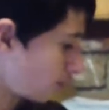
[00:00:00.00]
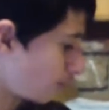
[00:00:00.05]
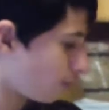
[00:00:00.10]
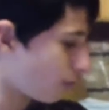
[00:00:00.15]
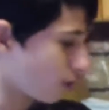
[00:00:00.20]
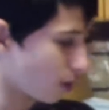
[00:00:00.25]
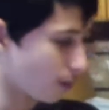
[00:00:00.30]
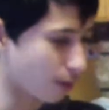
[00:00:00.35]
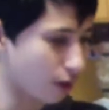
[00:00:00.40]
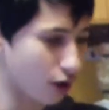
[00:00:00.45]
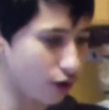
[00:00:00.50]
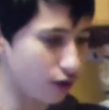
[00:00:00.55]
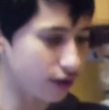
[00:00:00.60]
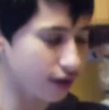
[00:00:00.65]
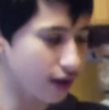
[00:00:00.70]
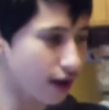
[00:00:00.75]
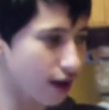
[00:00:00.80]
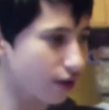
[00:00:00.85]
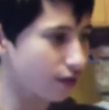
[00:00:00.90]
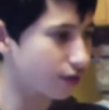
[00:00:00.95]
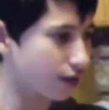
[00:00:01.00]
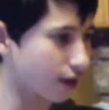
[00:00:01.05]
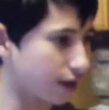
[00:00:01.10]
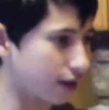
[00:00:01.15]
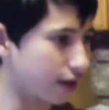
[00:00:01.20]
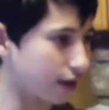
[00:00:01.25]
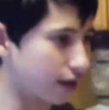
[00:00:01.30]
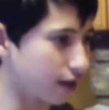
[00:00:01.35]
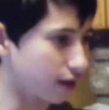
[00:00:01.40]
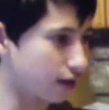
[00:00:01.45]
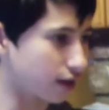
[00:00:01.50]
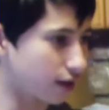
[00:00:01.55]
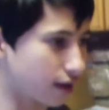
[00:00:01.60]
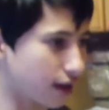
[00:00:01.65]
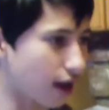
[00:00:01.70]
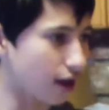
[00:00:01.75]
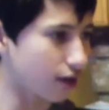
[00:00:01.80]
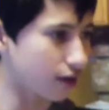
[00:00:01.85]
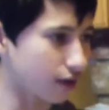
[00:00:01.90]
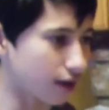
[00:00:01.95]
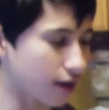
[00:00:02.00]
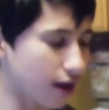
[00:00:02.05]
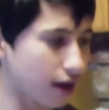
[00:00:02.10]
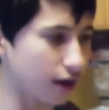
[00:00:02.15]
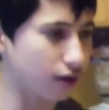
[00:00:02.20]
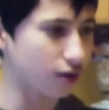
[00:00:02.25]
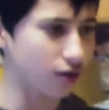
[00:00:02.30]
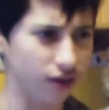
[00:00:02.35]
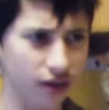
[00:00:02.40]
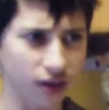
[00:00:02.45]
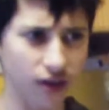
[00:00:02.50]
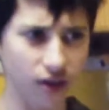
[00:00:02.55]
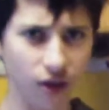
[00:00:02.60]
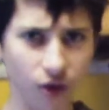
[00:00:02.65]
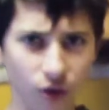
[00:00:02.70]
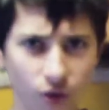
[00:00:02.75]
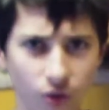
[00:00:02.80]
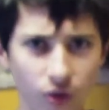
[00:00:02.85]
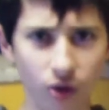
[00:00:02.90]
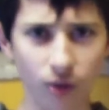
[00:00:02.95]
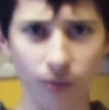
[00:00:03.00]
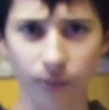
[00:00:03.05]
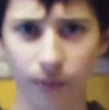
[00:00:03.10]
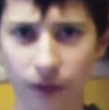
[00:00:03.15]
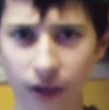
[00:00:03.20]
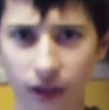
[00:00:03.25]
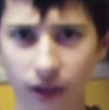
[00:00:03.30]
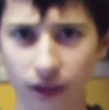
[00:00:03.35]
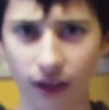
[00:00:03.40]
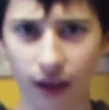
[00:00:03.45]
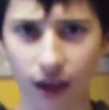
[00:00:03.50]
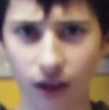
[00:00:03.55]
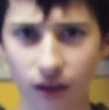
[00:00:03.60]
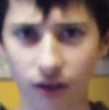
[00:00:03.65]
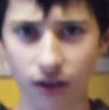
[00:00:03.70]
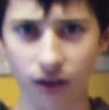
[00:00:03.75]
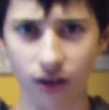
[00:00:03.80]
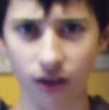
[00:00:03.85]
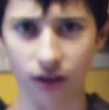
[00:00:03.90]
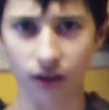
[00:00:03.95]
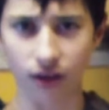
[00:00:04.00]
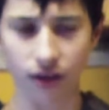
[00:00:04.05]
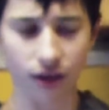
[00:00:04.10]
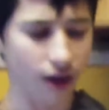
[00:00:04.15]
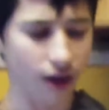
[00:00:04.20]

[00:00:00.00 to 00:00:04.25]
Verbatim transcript: film those sounds and then the sound design because there's no real big sounds in this